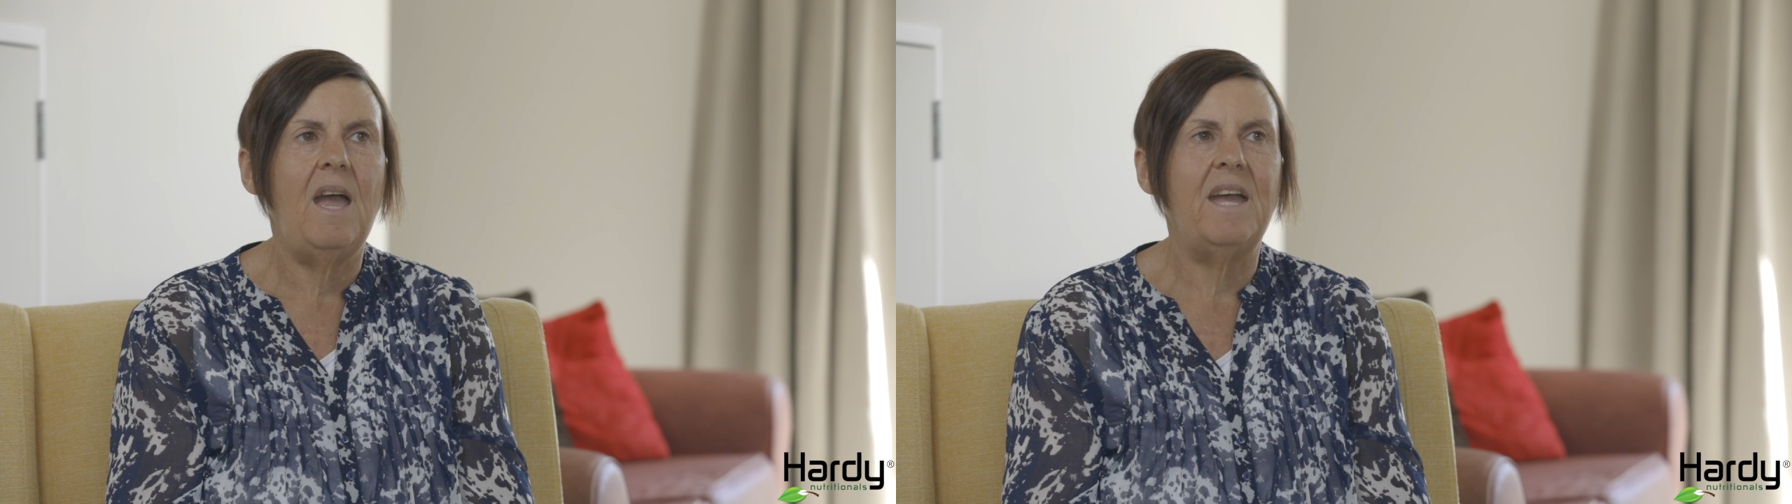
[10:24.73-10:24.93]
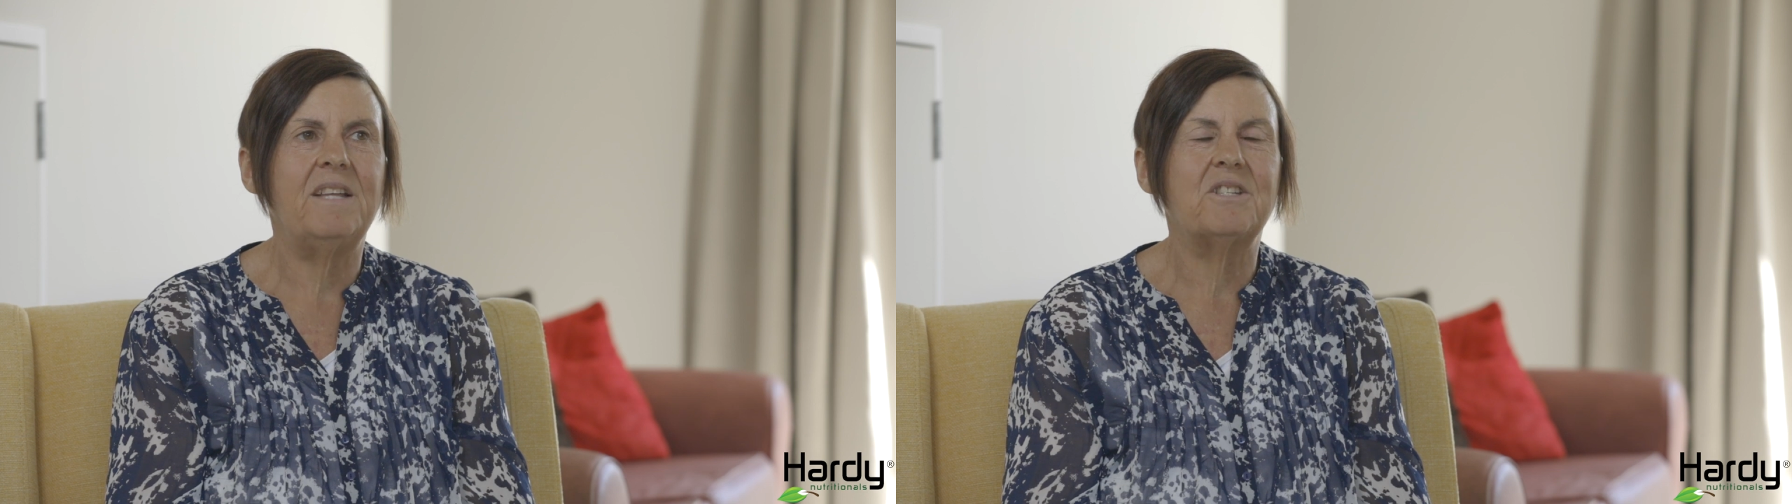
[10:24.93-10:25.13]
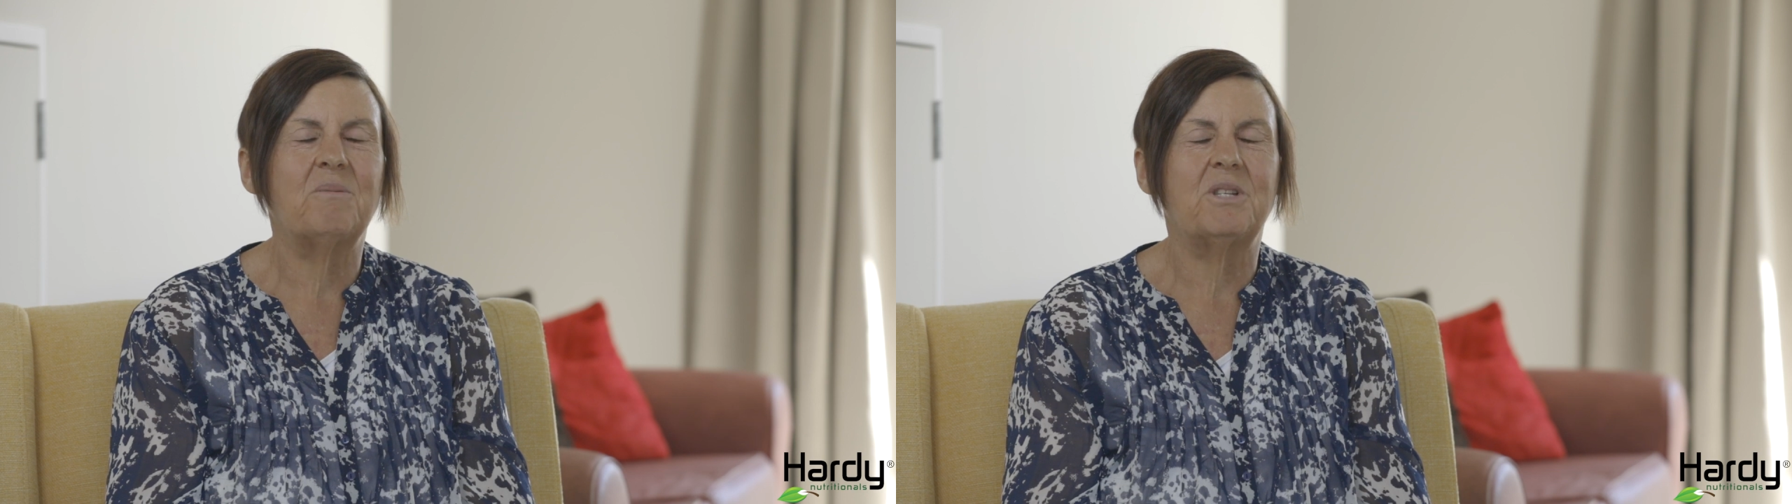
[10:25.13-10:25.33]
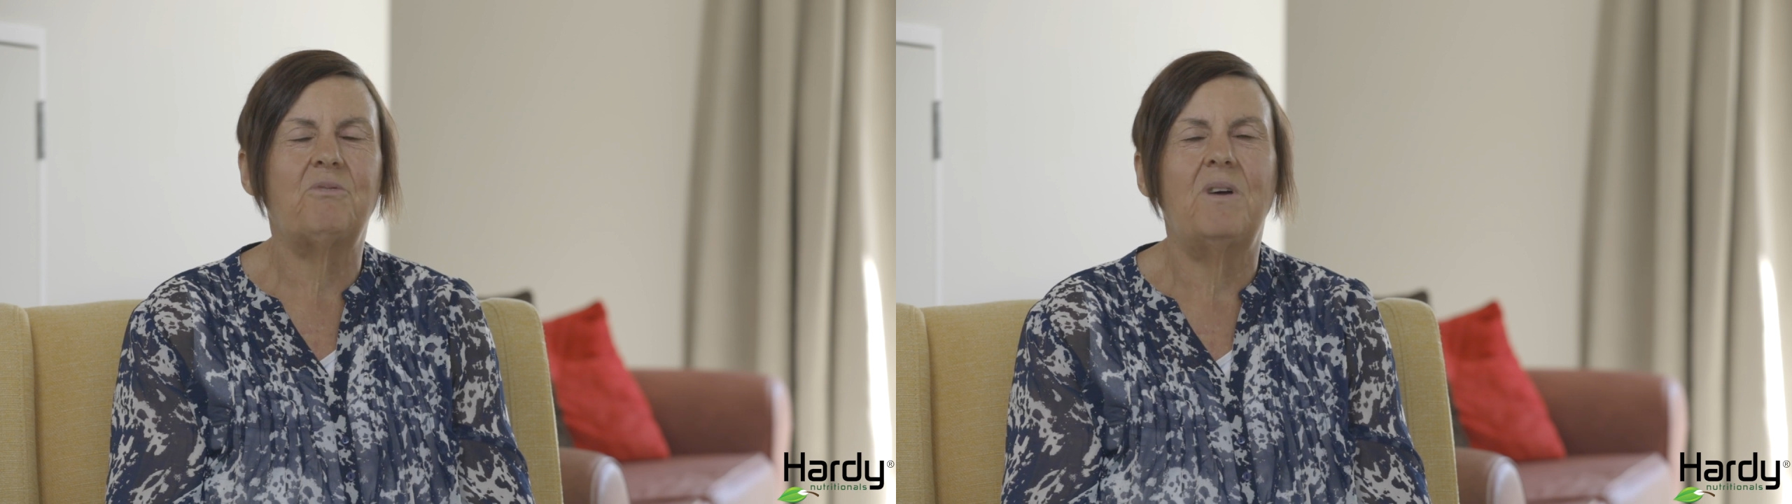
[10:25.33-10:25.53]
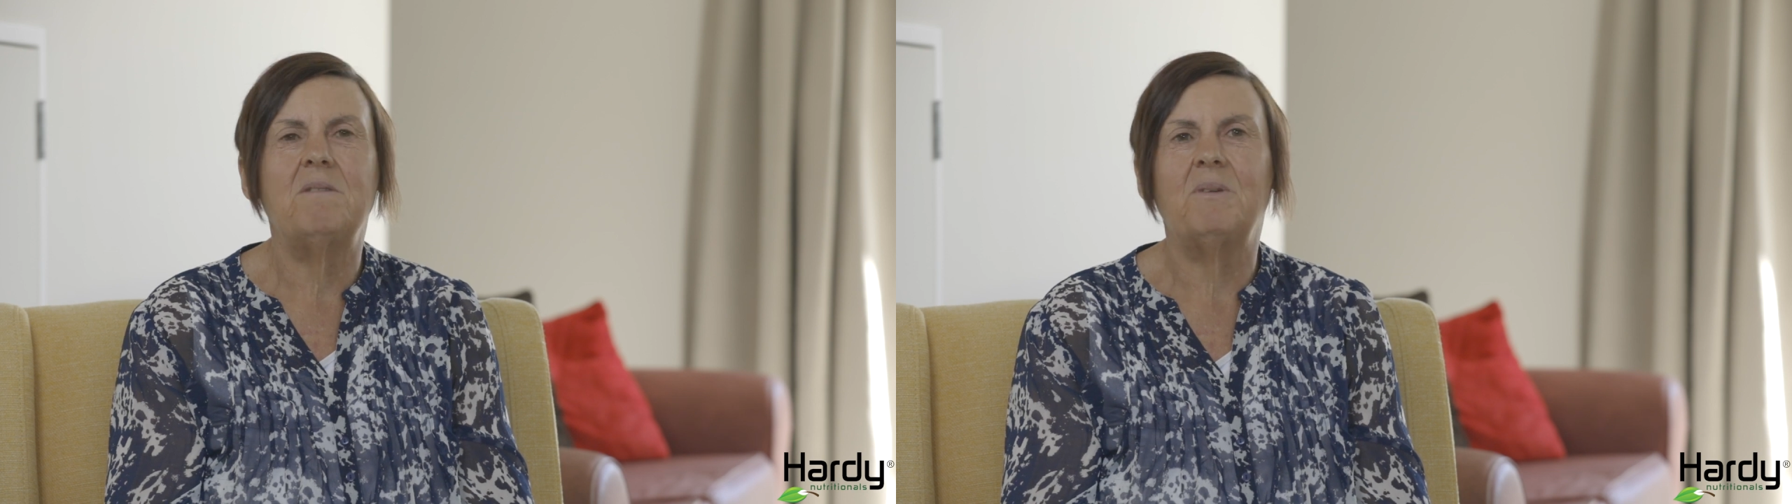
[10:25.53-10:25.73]
And it was
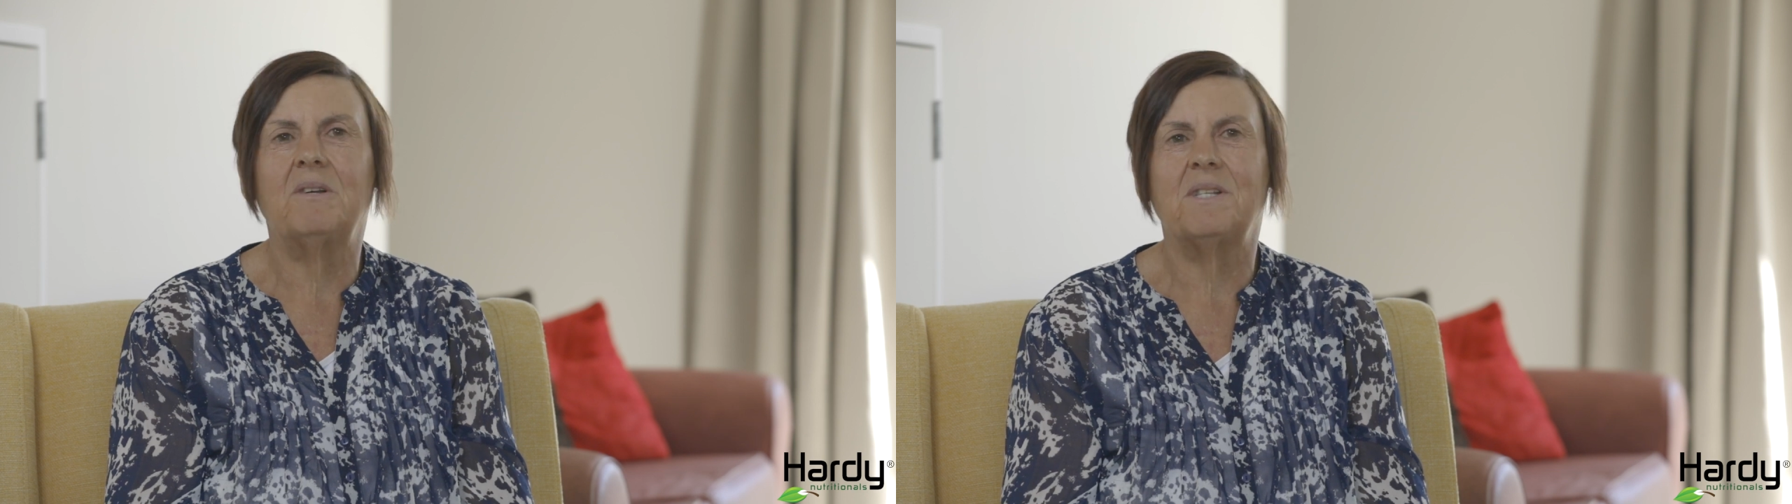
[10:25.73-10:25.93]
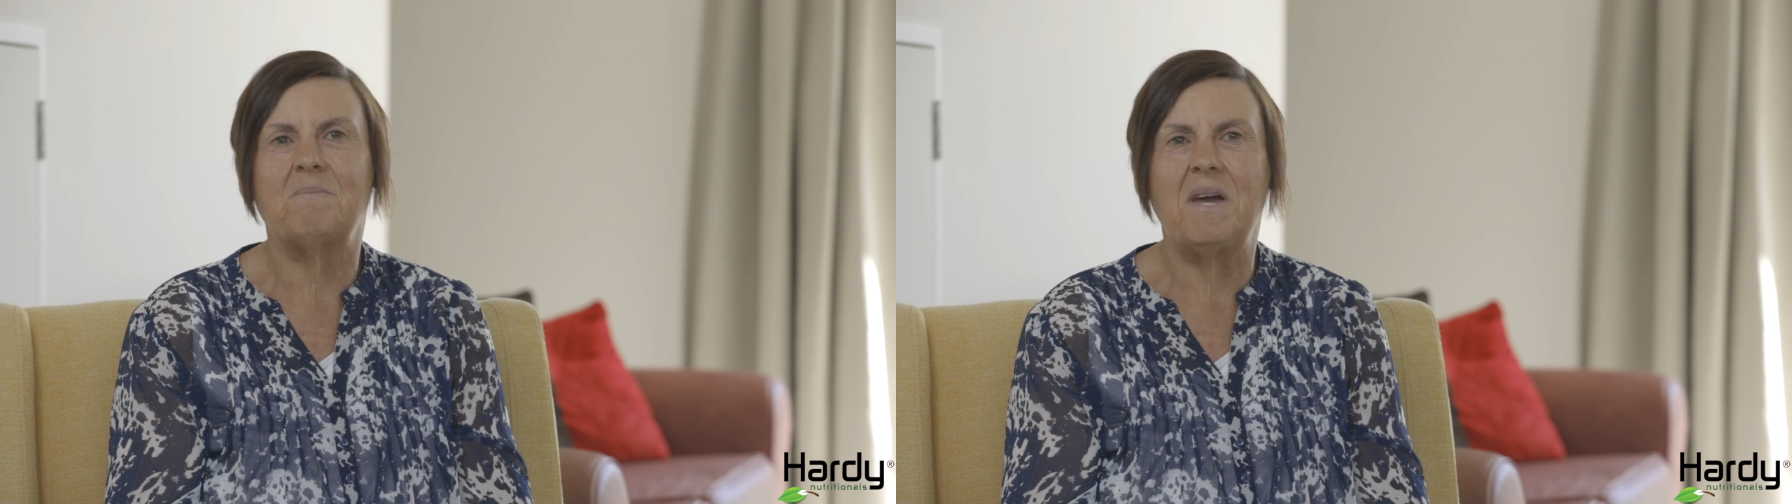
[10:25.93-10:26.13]
funny because